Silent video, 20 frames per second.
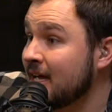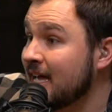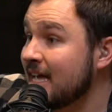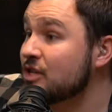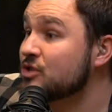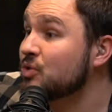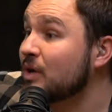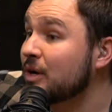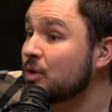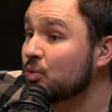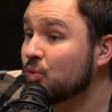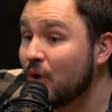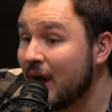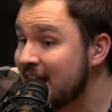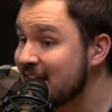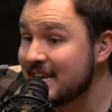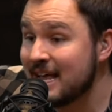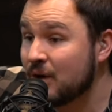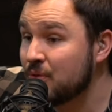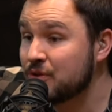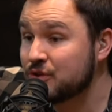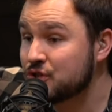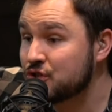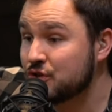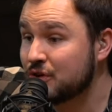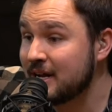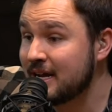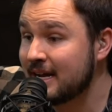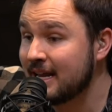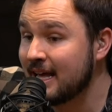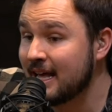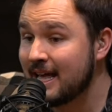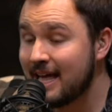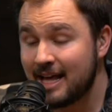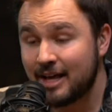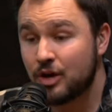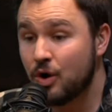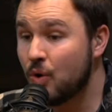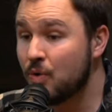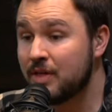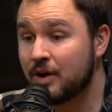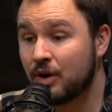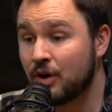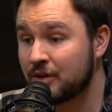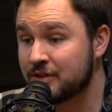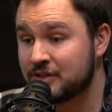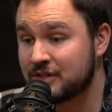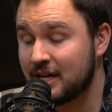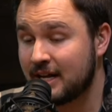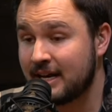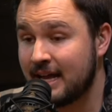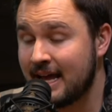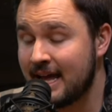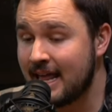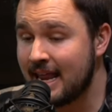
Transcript: He's like right down the street and go there on Sunday.